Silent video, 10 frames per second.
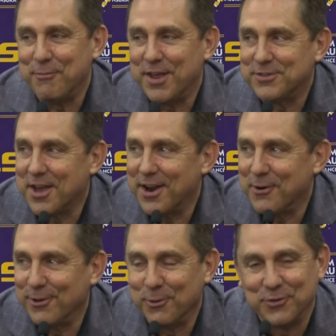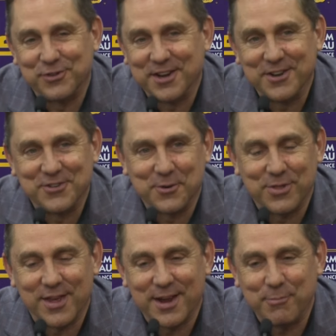that's kind of her little signature
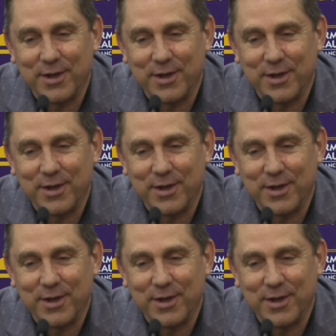thing.